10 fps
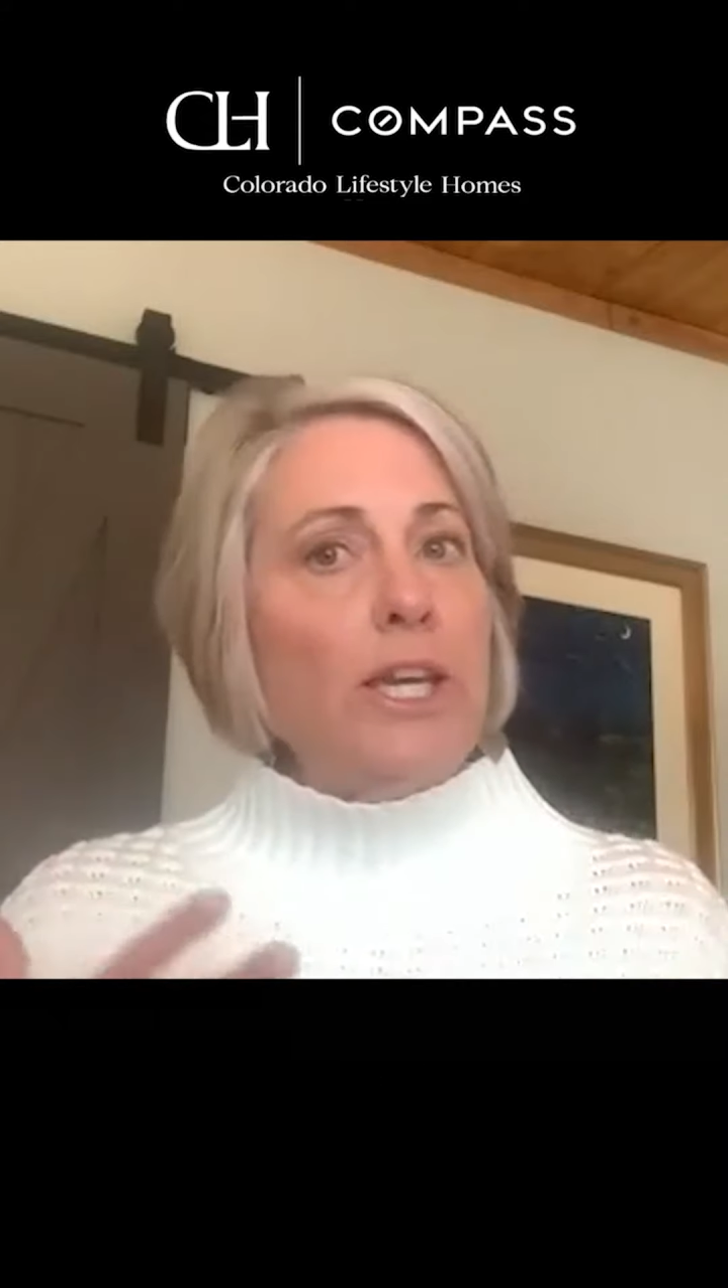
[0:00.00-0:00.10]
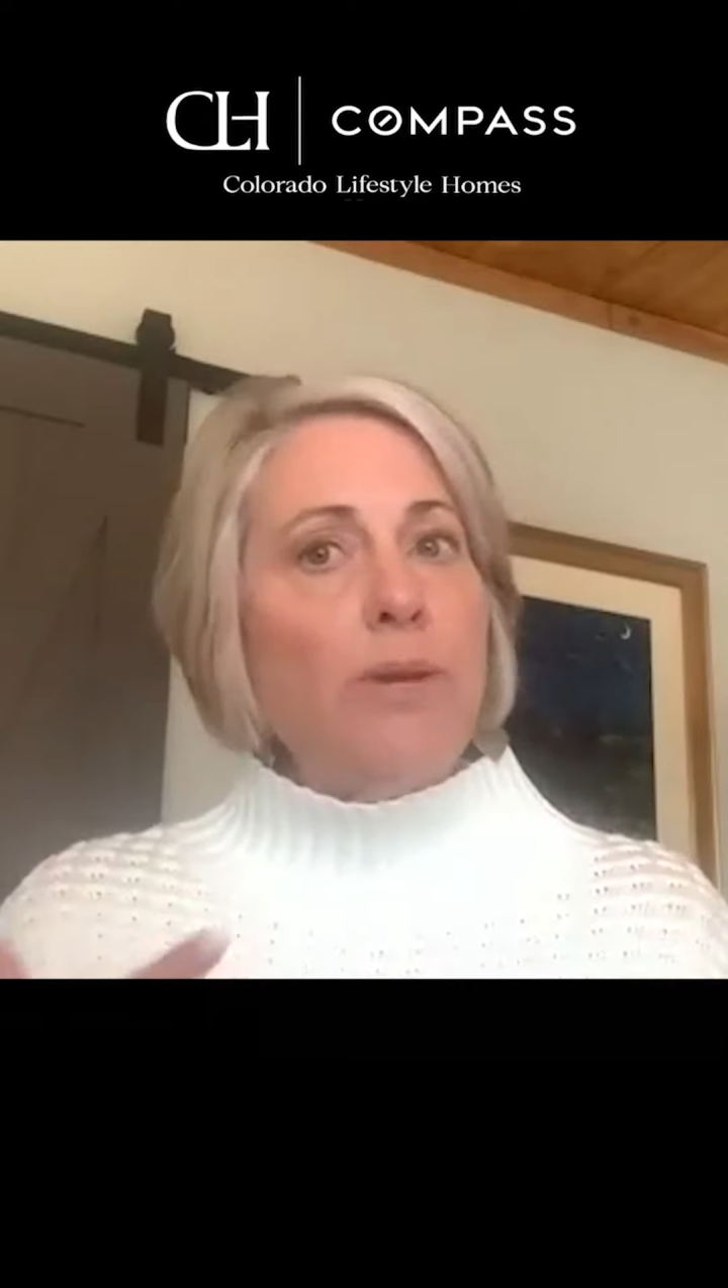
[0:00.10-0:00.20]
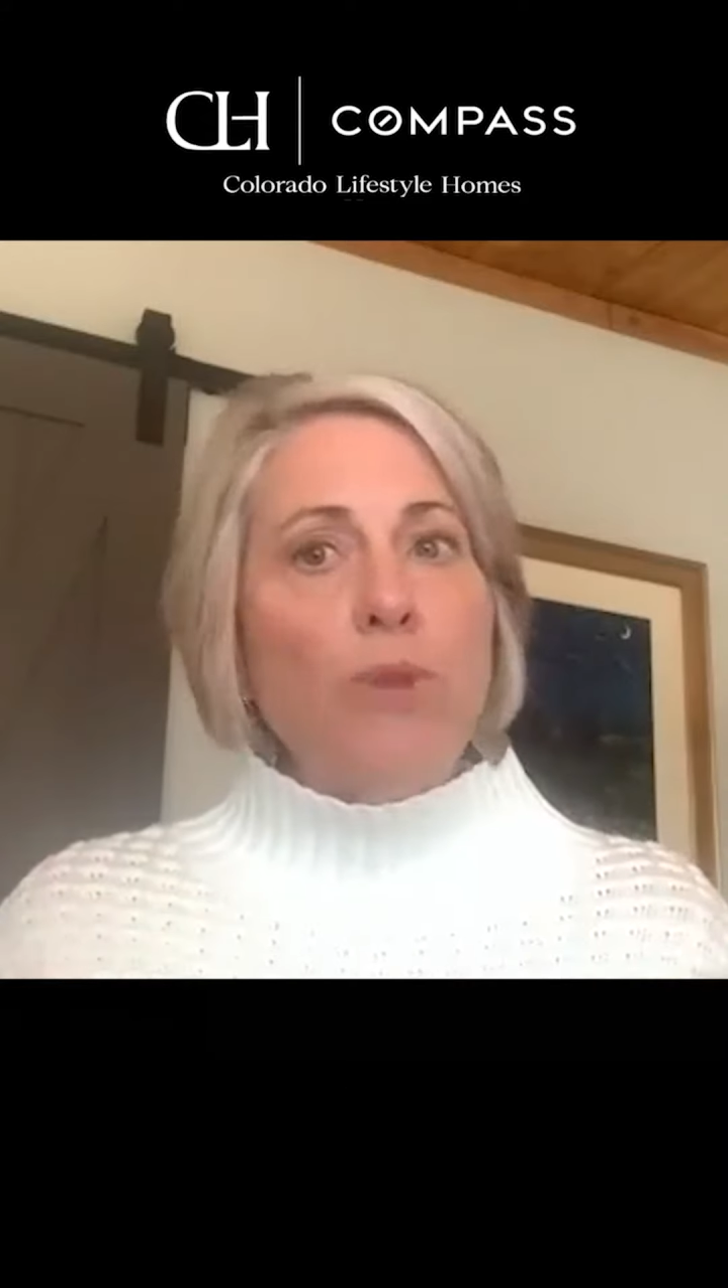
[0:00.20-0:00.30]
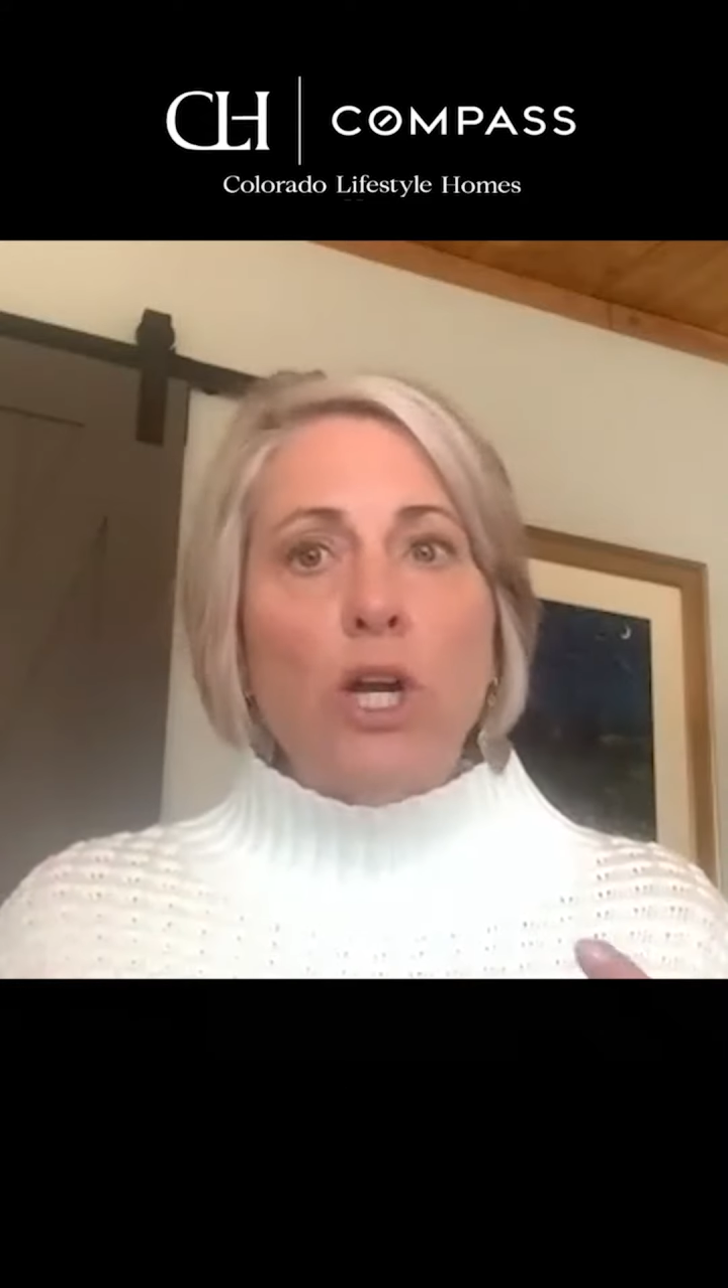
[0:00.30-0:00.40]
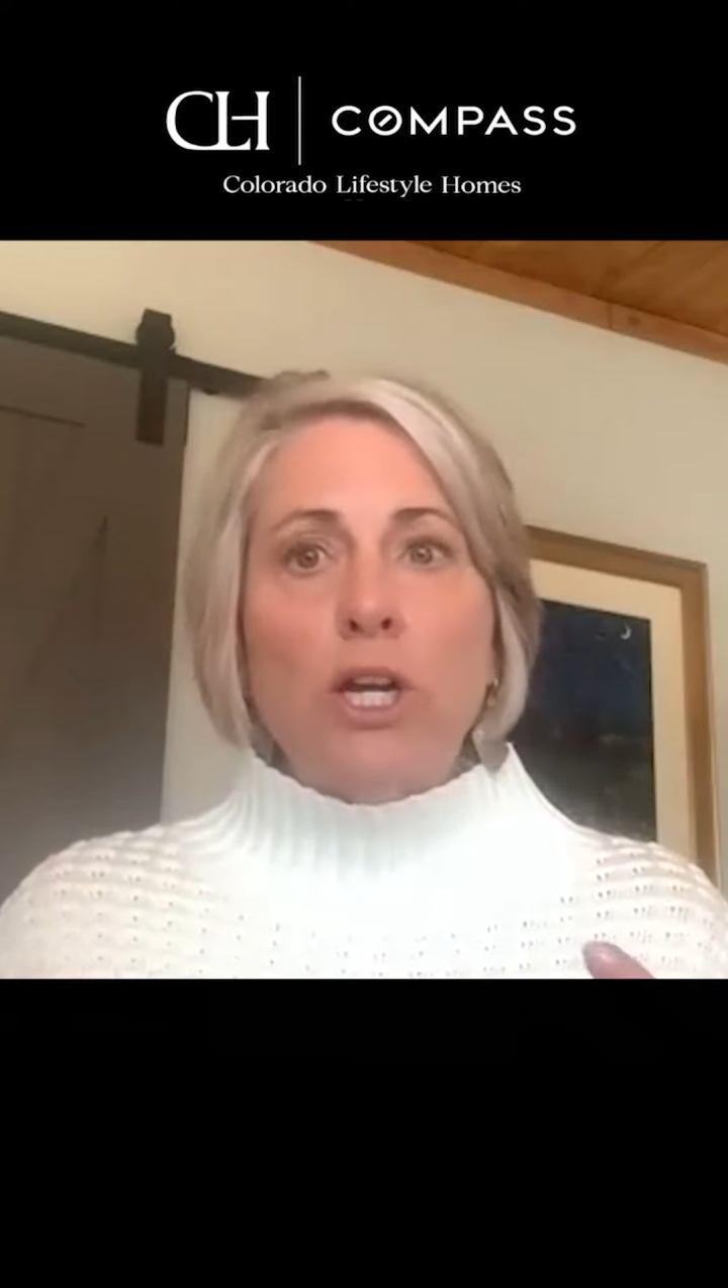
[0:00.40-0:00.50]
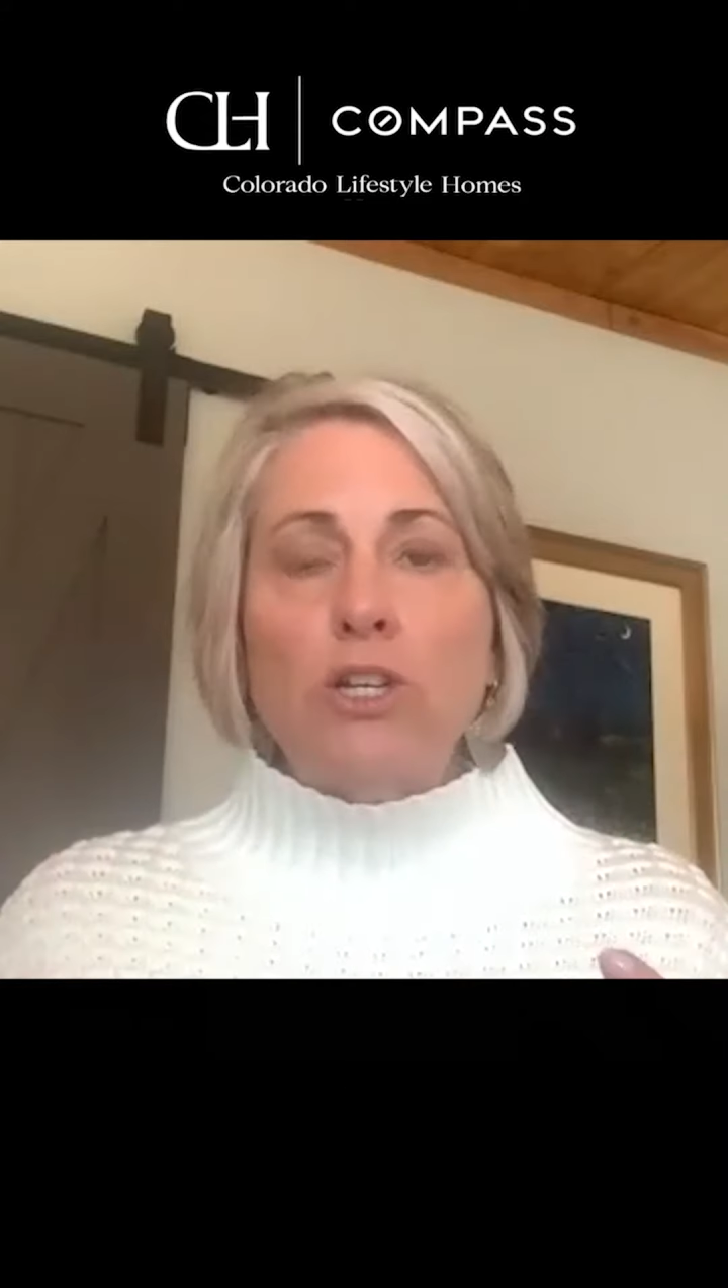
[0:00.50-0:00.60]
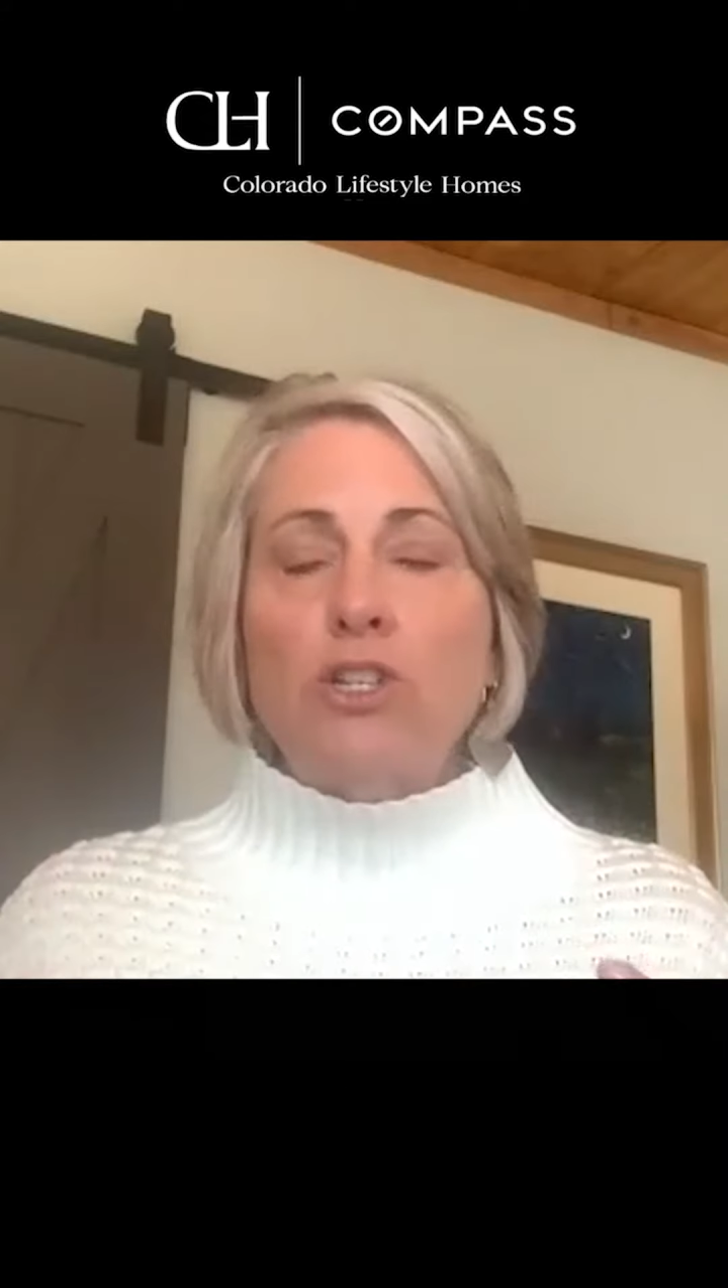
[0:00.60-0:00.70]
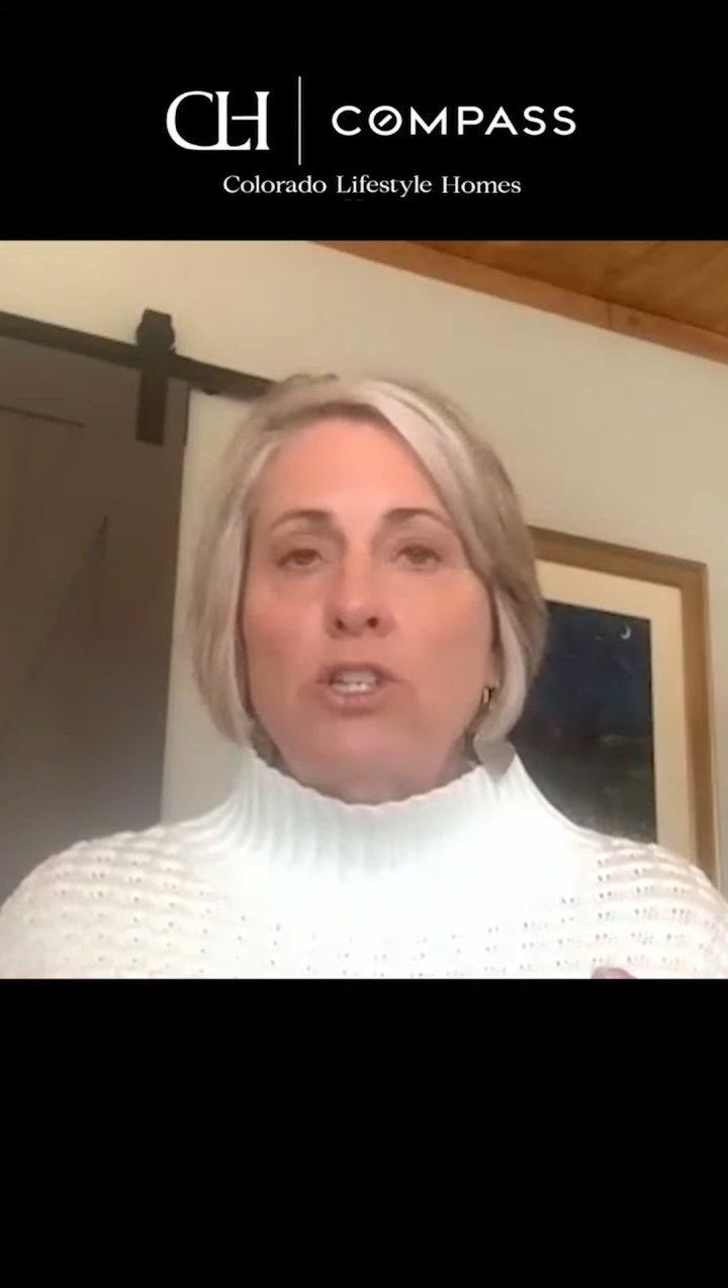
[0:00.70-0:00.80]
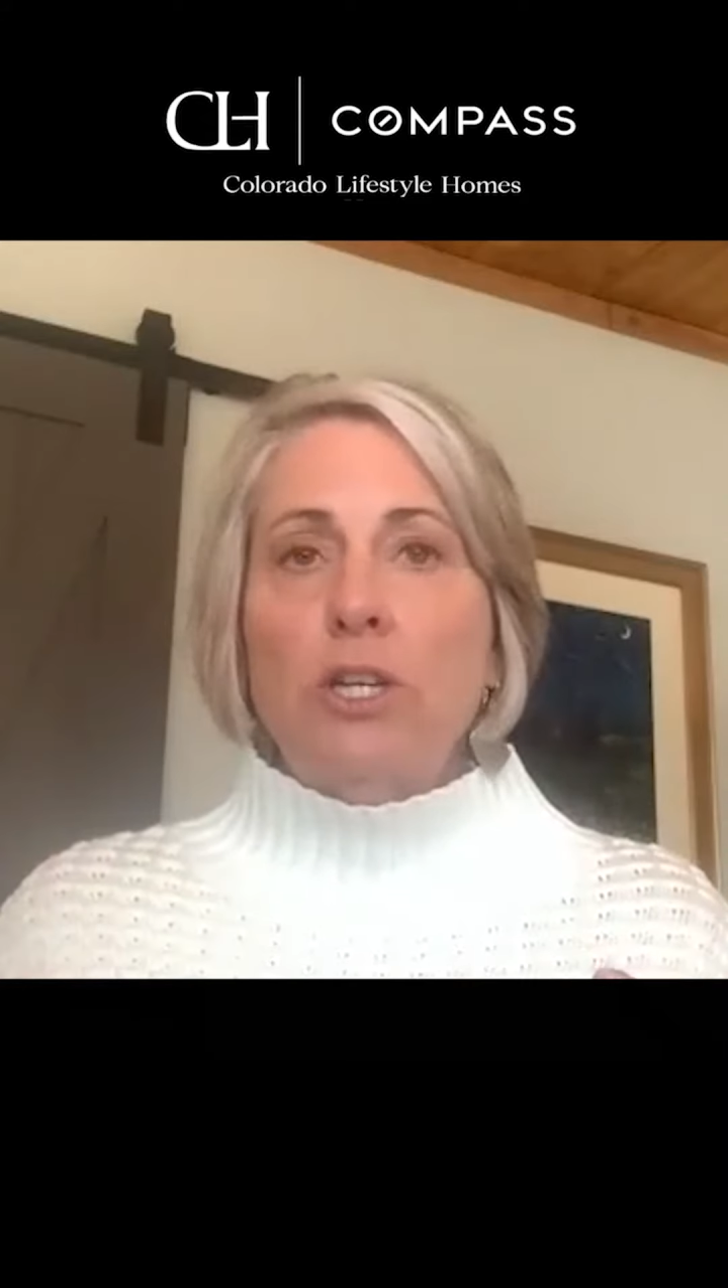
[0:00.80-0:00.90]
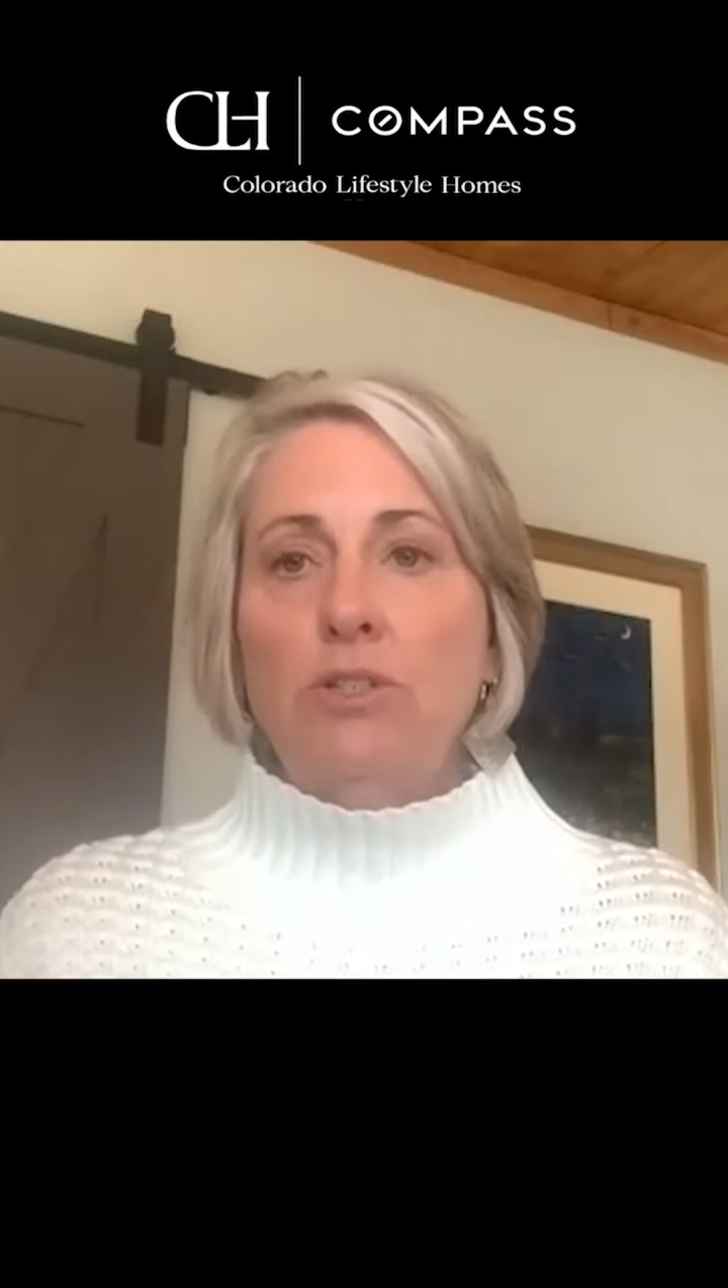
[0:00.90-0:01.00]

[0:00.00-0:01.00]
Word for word: at March